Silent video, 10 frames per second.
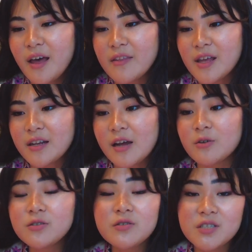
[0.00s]
And then I
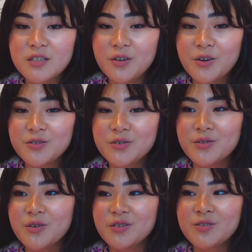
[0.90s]
also did go
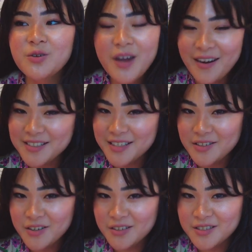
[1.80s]
to 2 Harry
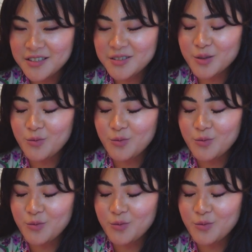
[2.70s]
Styles concerts,